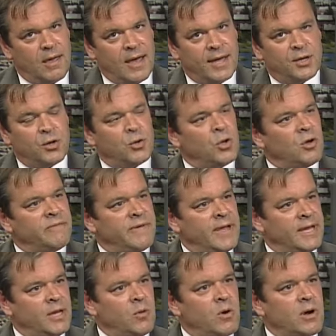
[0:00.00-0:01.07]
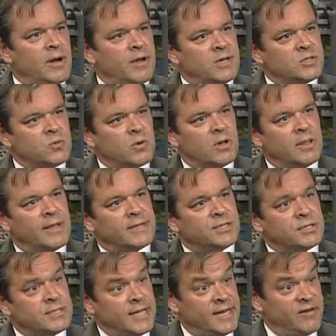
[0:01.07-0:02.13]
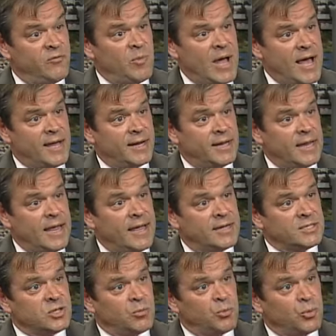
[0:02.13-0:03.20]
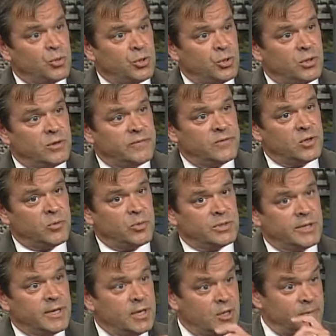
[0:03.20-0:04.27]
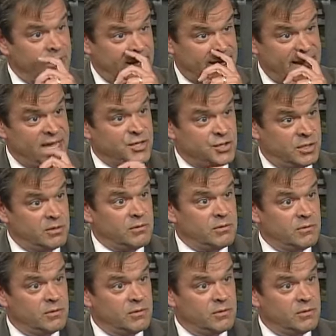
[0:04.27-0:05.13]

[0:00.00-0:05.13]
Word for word: I don't know of anywhere else where a legislative body has approved a particular medication